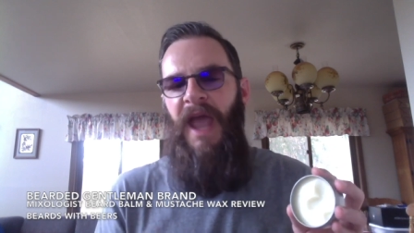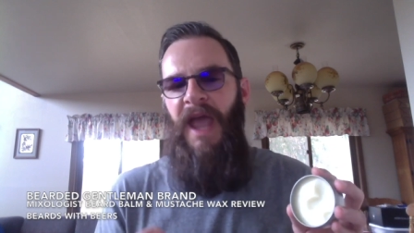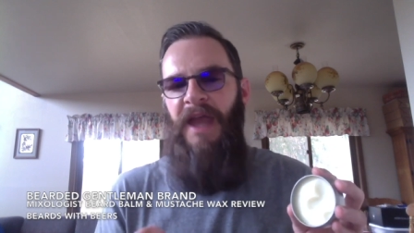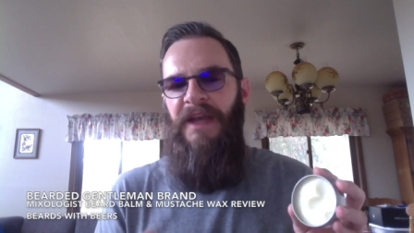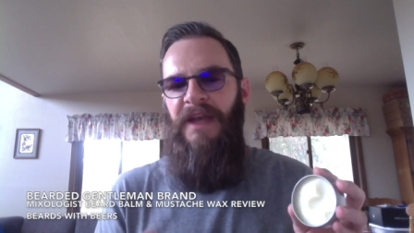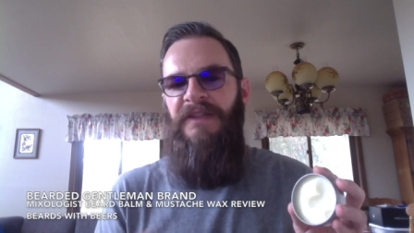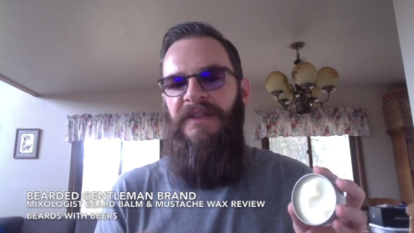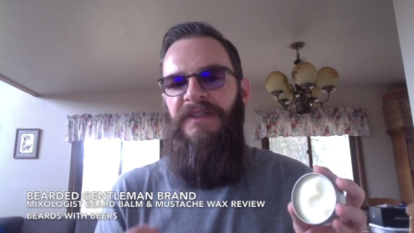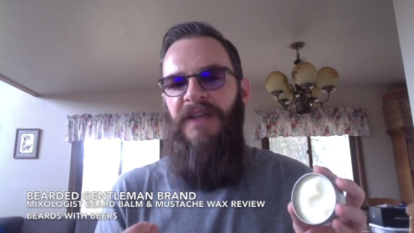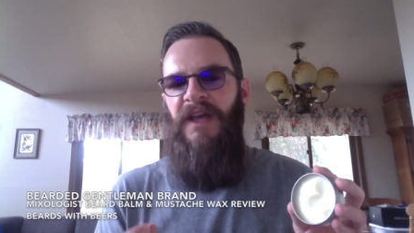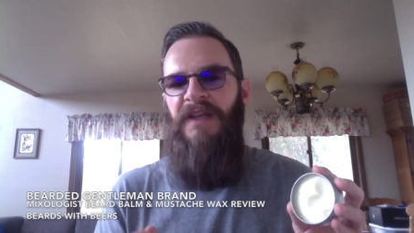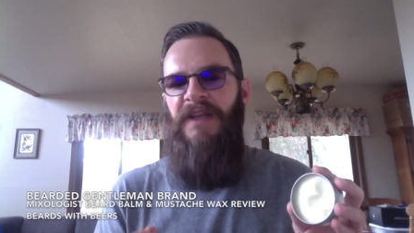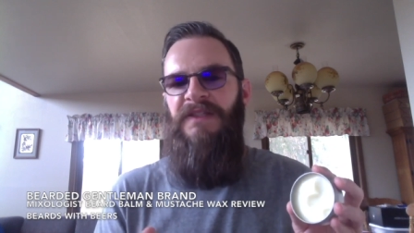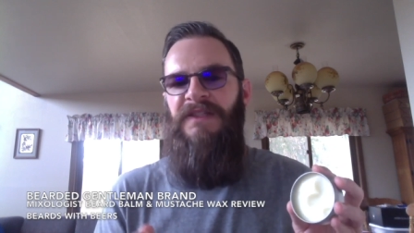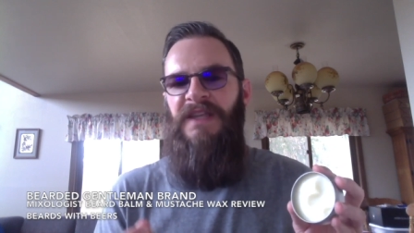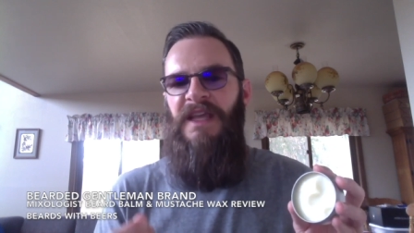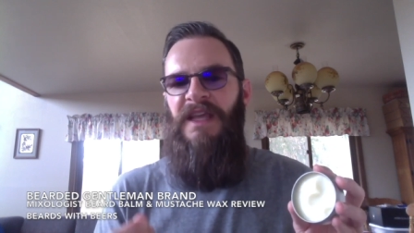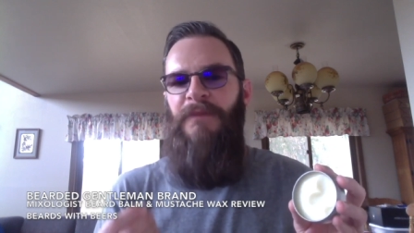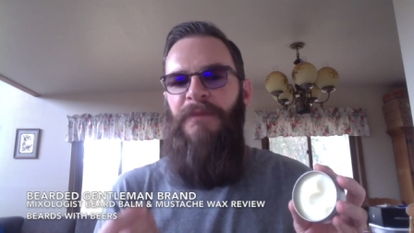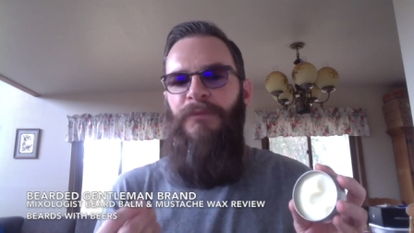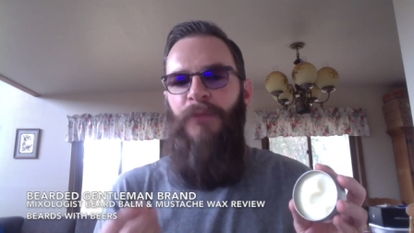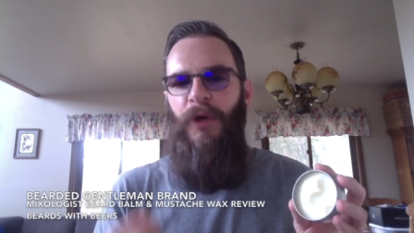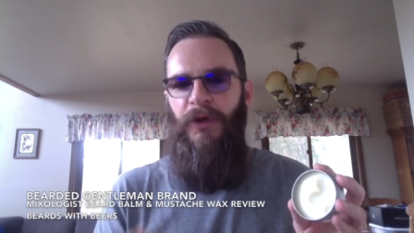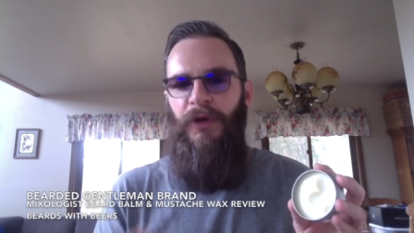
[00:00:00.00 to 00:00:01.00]
and it does
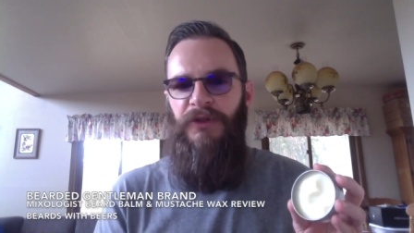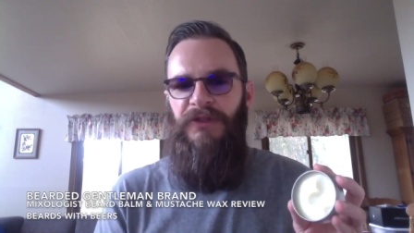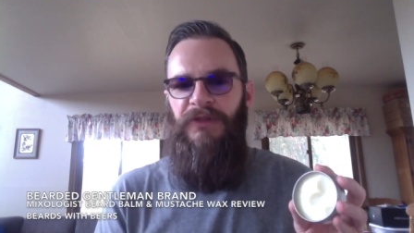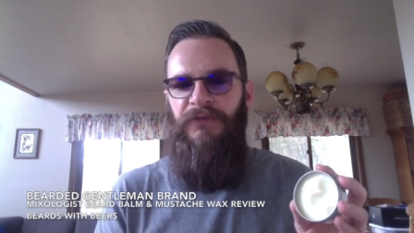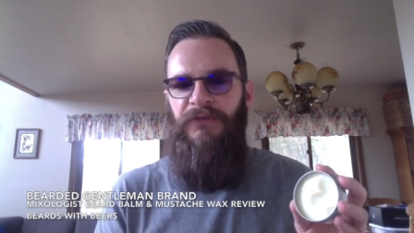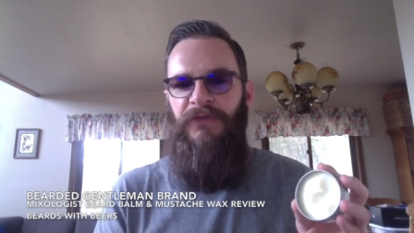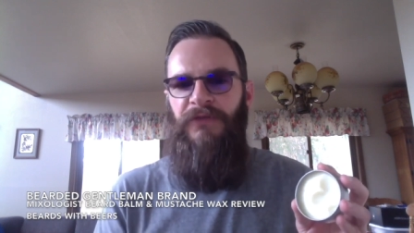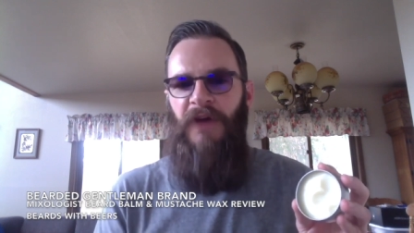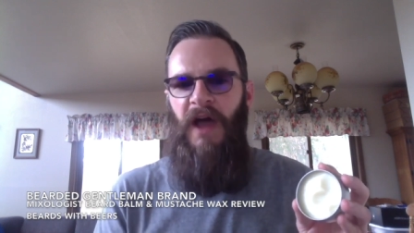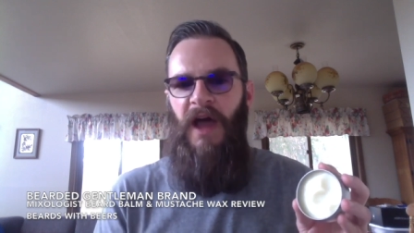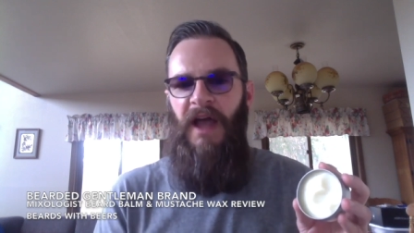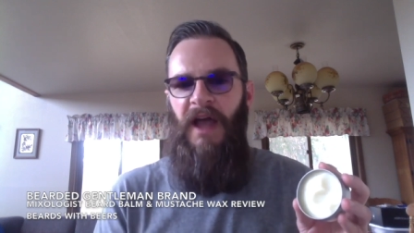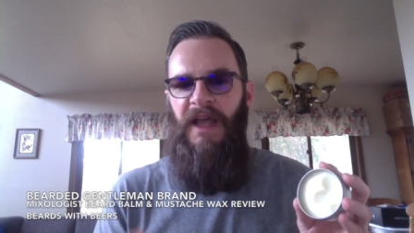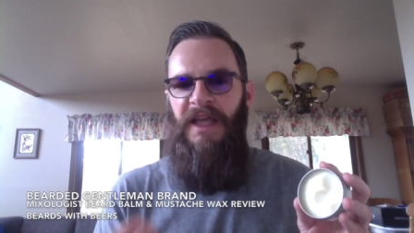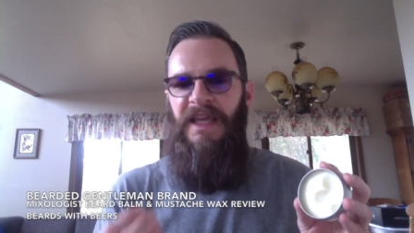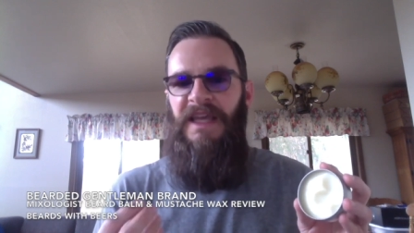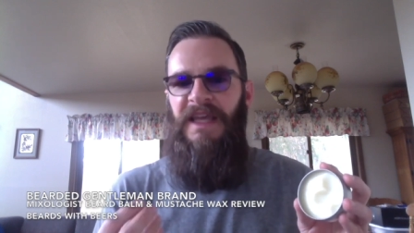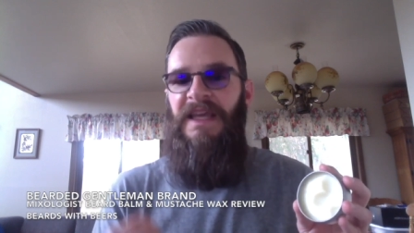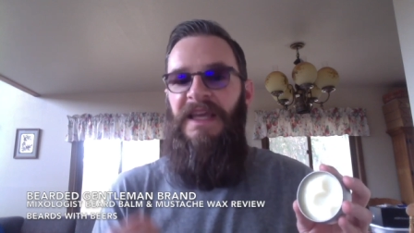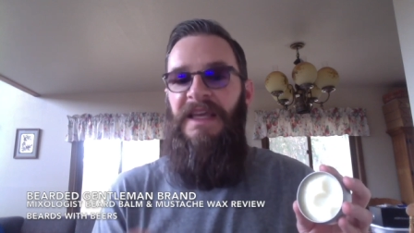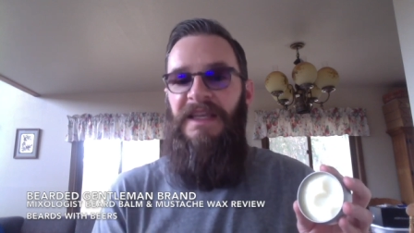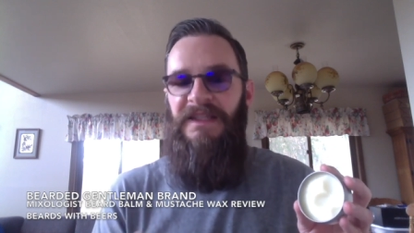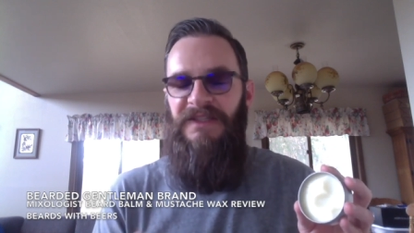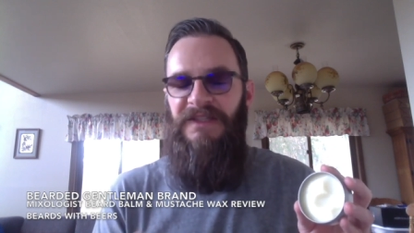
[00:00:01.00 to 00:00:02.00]
emulsify
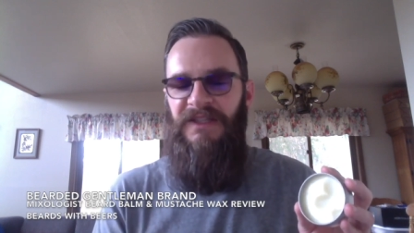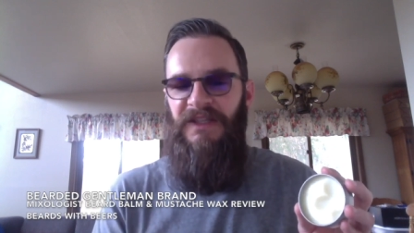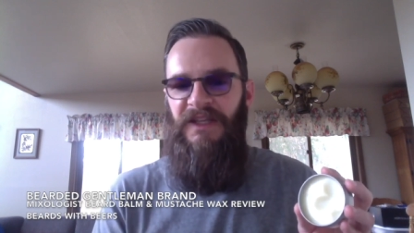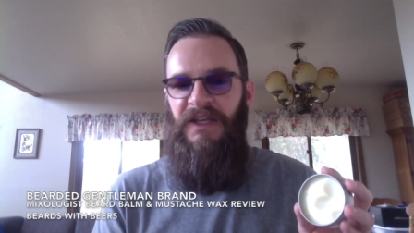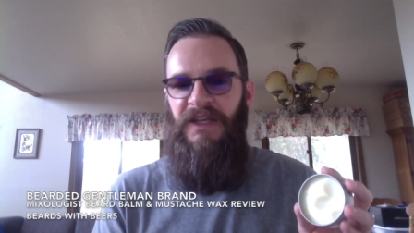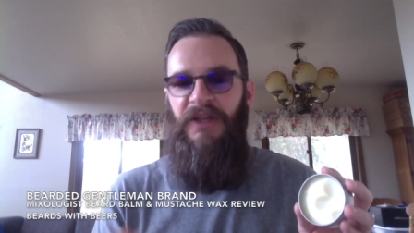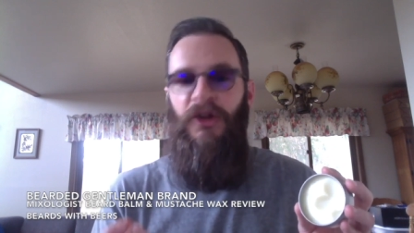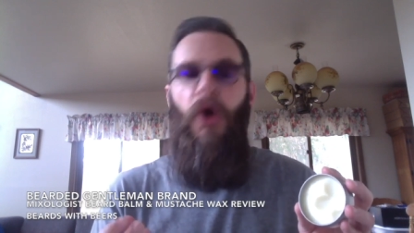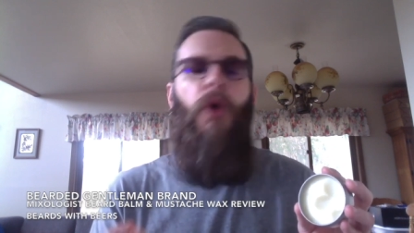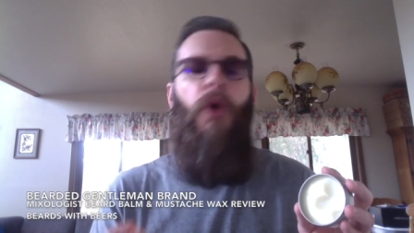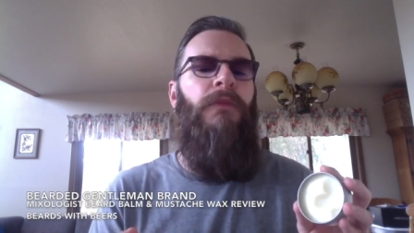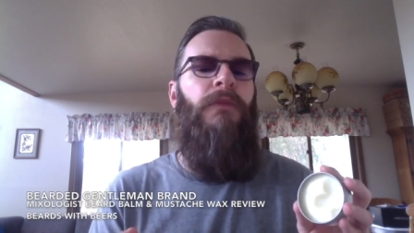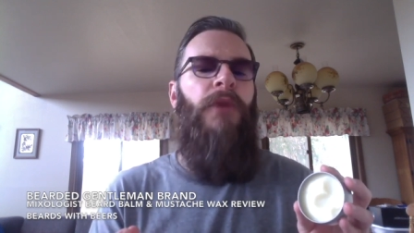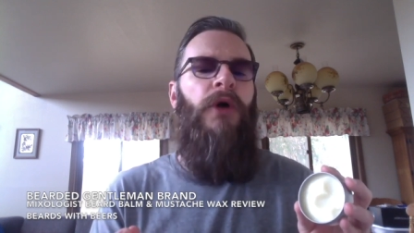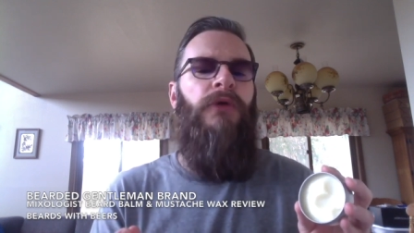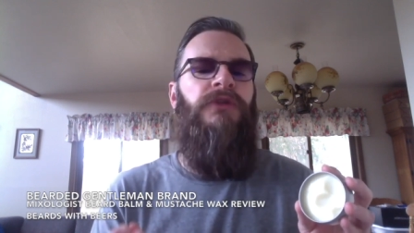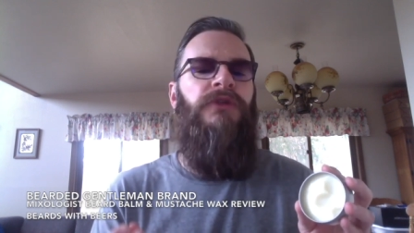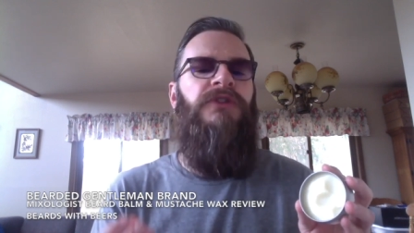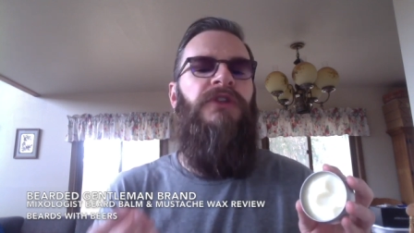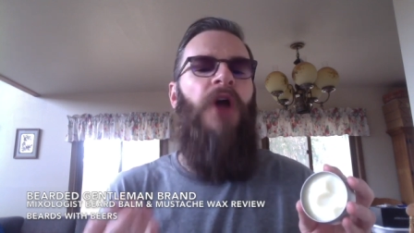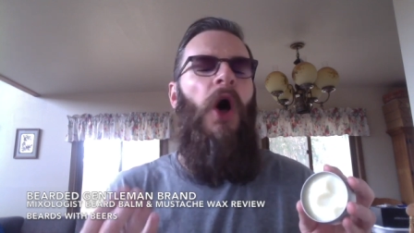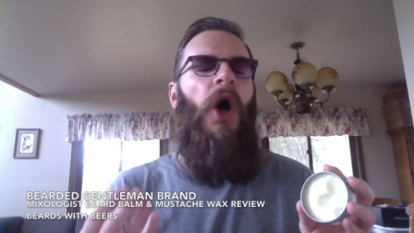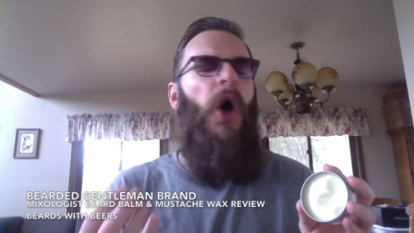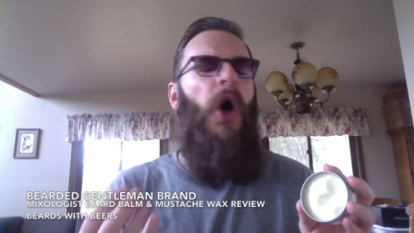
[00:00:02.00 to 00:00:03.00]
easily. It
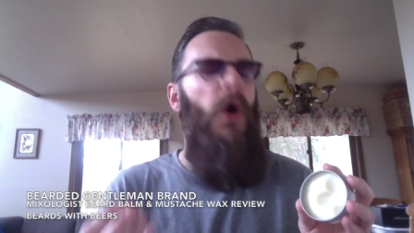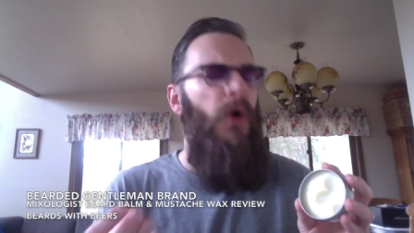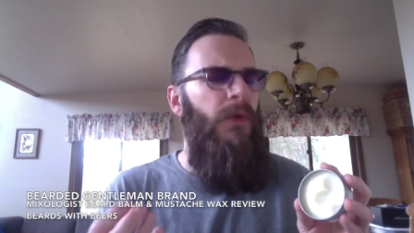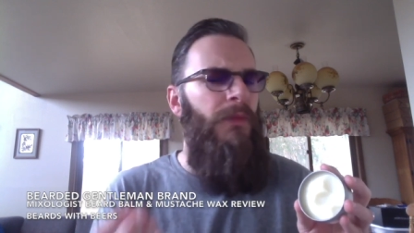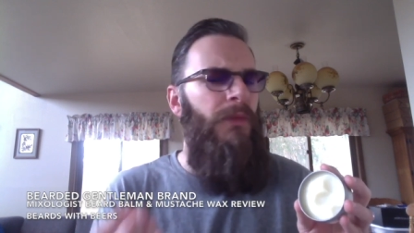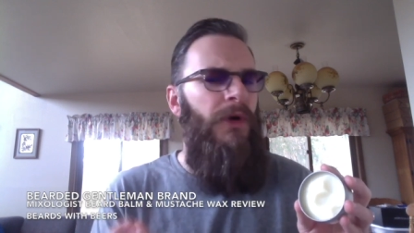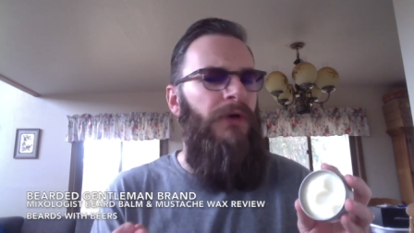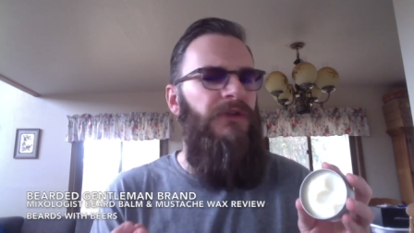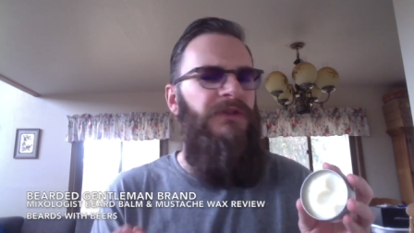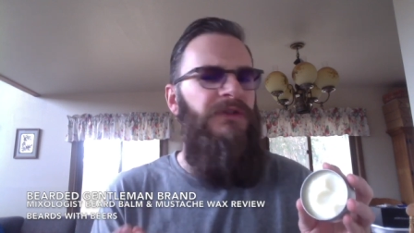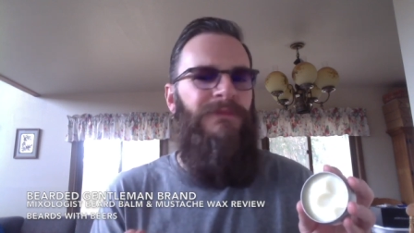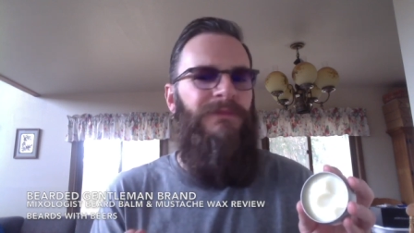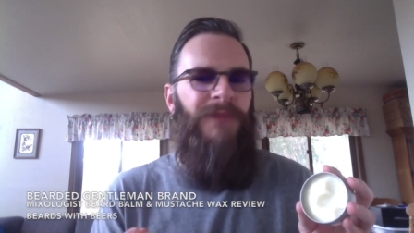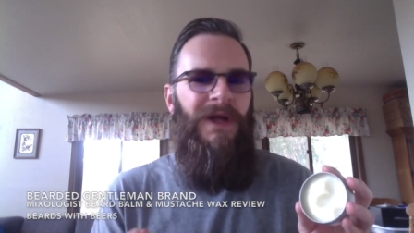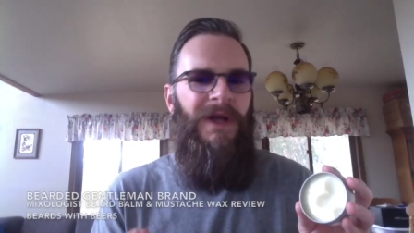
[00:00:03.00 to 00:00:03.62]
almost